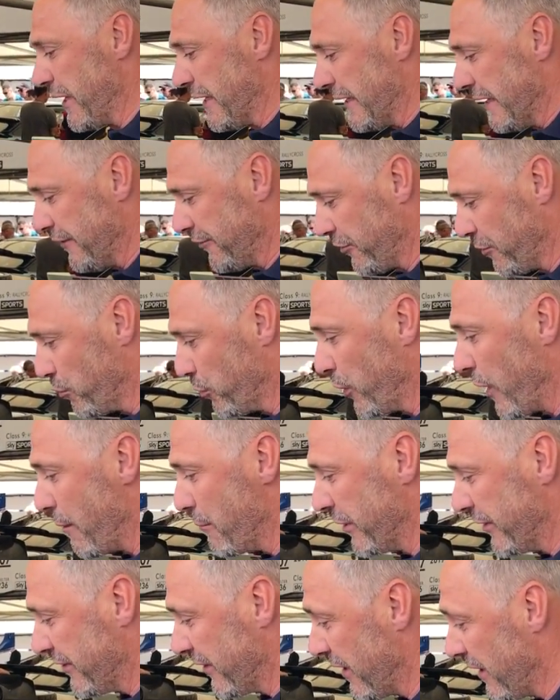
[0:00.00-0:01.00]
ignition
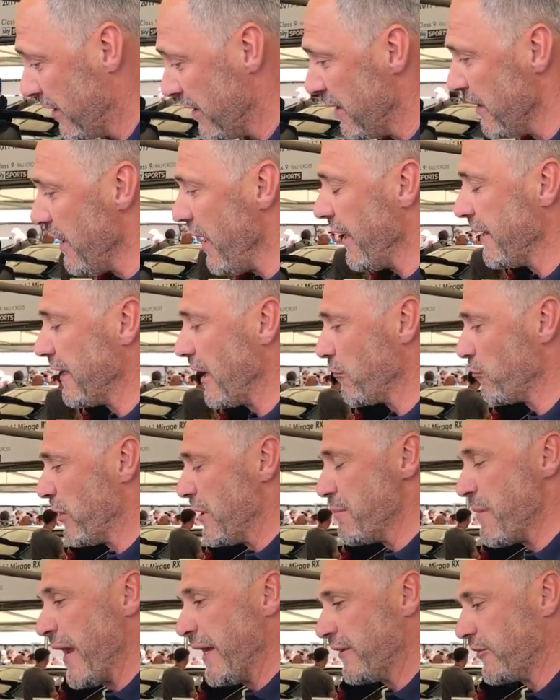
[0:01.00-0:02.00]
parameter, and then
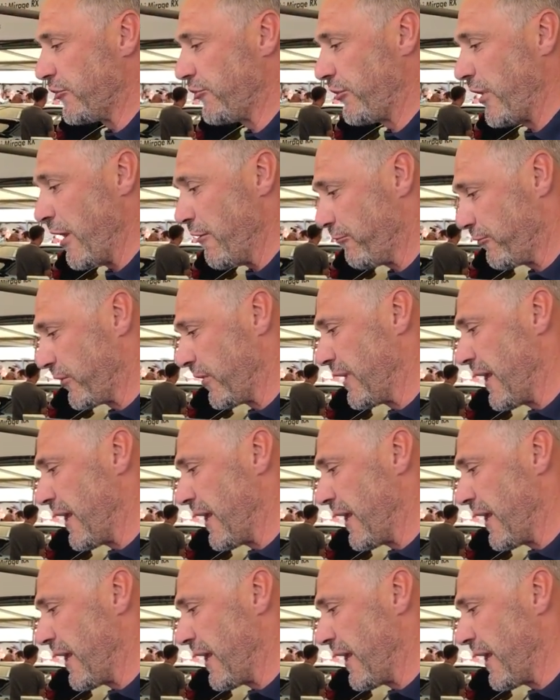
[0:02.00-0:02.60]
we make the shift.